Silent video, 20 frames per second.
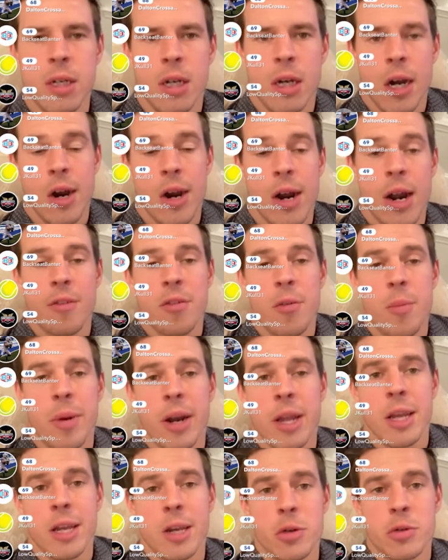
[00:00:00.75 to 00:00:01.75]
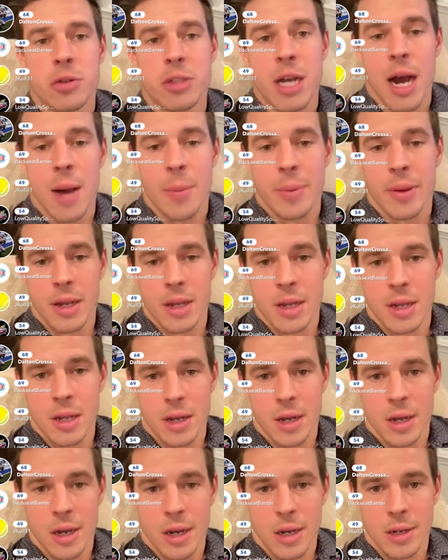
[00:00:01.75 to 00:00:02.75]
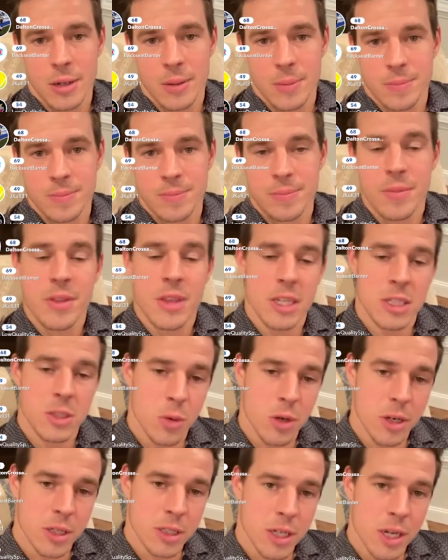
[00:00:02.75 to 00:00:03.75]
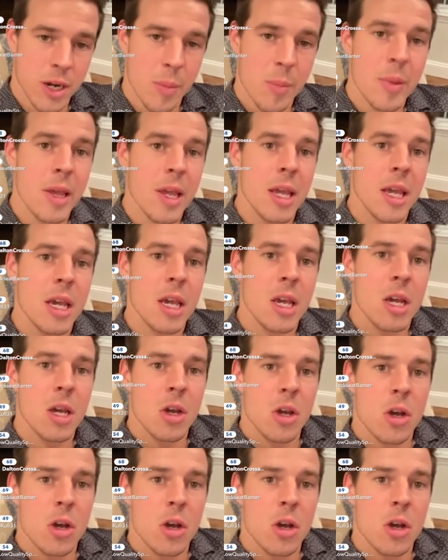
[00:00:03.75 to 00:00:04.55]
All right, everybody, new topic. This one is going to be,